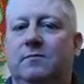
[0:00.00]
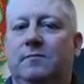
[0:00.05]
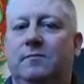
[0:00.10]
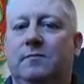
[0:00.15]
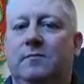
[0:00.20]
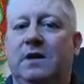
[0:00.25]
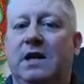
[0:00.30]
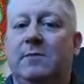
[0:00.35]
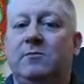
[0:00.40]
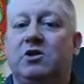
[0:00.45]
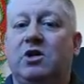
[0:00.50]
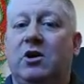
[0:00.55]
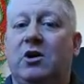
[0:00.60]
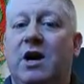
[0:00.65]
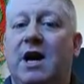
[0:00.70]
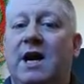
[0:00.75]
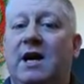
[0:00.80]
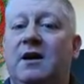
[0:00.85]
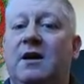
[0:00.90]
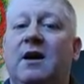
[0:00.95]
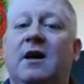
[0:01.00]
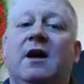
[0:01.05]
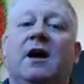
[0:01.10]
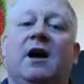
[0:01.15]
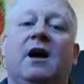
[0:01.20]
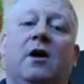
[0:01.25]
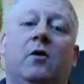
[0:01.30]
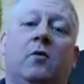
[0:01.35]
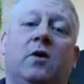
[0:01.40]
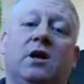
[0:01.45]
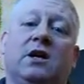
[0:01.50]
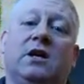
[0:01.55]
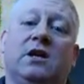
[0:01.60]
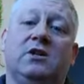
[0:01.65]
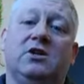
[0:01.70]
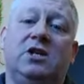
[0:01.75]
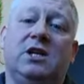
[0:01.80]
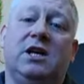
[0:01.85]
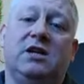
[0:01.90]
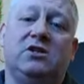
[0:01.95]
Name's Greg. I work at
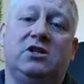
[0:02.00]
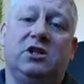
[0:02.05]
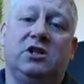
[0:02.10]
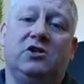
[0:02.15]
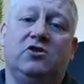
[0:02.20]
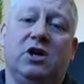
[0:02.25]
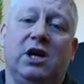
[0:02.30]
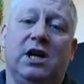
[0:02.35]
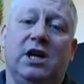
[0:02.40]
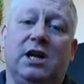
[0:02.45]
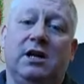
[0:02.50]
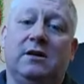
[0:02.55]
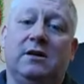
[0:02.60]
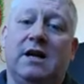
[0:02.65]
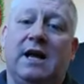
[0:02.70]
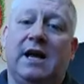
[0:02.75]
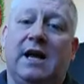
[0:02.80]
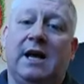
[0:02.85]
GSG Training.